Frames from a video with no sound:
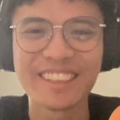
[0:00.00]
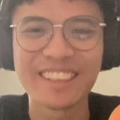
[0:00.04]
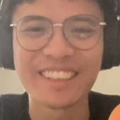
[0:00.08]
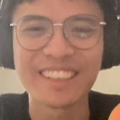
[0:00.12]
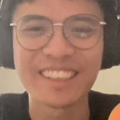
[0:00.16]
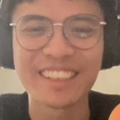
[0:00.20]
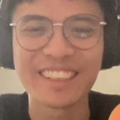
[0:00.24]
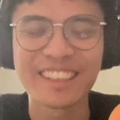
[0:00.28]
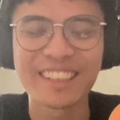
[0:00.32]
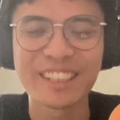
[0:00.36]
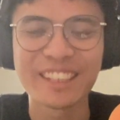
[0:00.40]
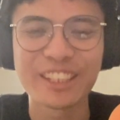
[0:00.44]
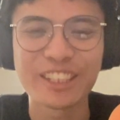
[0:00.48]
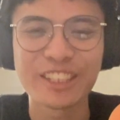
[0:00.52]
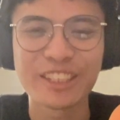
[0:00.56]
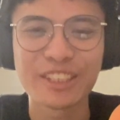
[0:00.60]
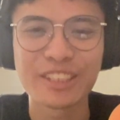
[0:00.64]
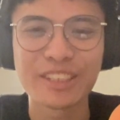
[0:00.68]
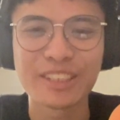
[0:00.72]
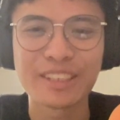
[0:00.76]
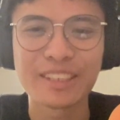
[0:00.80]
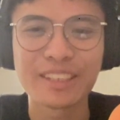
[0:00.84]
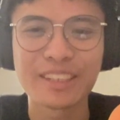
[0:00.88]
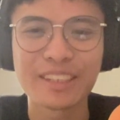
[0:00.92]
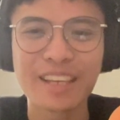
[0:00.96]

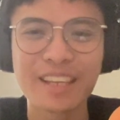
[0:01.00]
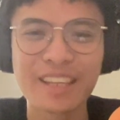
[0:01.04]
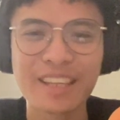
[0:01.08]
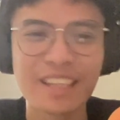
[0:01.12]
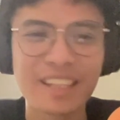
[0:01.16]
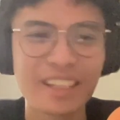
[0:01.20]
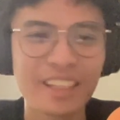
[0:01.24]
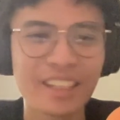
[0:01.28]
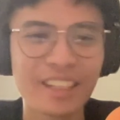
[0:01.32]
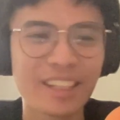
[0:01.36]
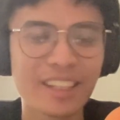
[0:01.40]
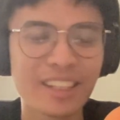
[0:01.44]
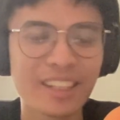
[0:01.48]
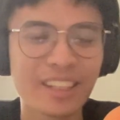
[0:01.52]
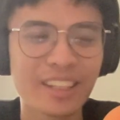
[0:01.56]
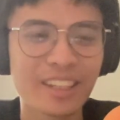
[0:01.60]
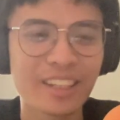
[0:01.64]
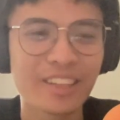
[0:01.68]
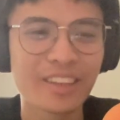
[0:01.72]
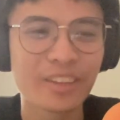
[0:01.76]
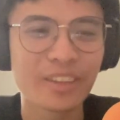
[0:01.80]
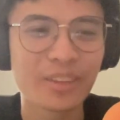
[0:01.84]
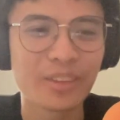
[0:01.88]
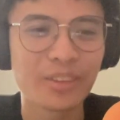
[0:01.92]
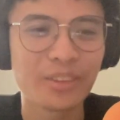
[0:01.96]
And I think
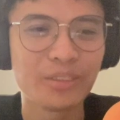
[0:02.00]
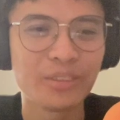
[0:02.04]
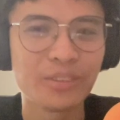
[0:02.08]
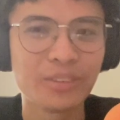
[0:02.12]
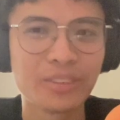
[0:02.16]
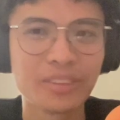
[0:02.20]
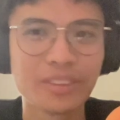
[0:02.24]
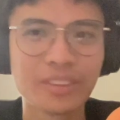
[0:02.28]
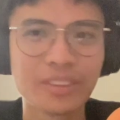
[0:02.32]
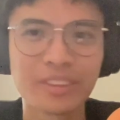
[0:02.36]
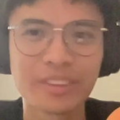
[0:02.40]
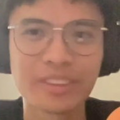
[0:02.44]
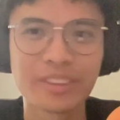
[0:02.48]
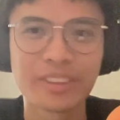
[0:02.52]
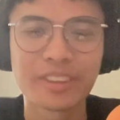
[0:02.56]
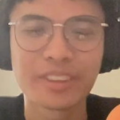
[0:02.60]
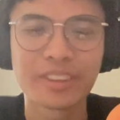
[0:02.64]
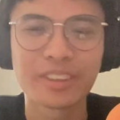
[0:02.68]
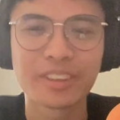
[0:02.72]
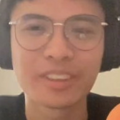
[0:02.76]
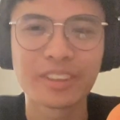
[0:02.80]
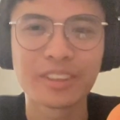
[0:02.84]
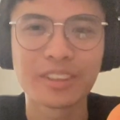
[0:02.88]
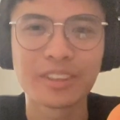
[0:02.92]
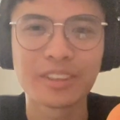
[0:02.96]
I grew
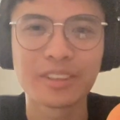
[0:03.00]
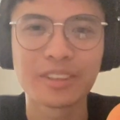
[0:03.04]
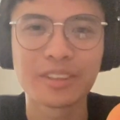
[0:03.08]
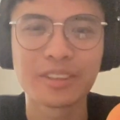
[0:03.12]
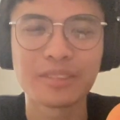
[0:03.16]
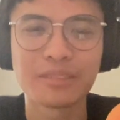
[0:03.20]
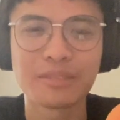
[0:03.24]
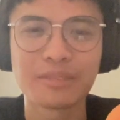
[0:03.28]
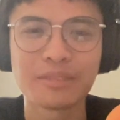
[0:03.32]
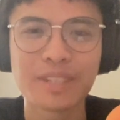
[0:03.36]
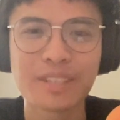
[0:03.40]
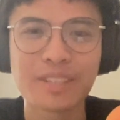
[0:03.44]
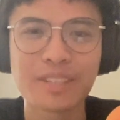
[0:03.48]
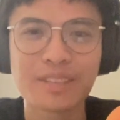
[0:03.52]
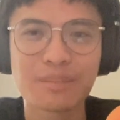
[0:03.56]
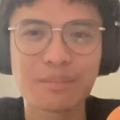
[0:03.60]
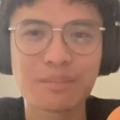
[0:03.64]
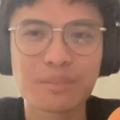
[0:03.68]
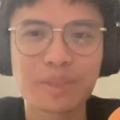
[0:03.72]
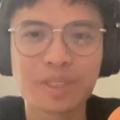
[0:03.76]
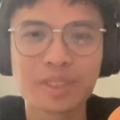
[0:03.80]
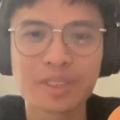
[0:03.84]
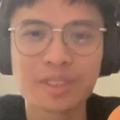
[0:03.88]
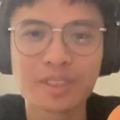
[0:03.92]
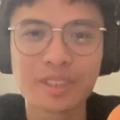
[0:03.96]
as a
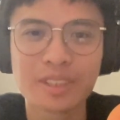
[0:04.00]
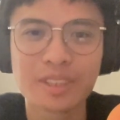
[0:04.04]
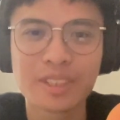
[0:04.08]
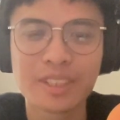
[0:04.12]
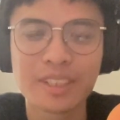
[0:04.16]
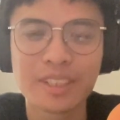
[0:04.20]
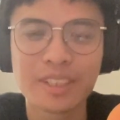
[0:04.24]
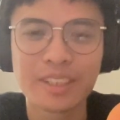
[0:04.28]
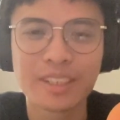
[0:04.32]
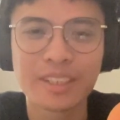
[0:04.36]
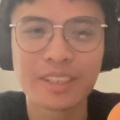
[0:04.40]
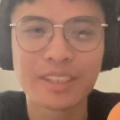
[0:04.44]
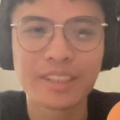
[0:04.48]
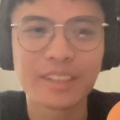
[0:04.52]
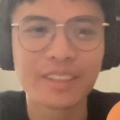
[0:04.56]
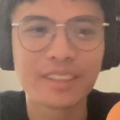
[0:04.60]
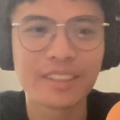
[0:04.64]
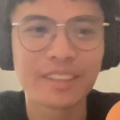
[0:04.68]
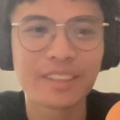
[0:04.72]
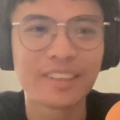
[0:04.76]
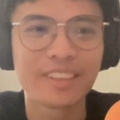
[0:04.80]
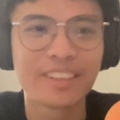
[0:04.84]
person here,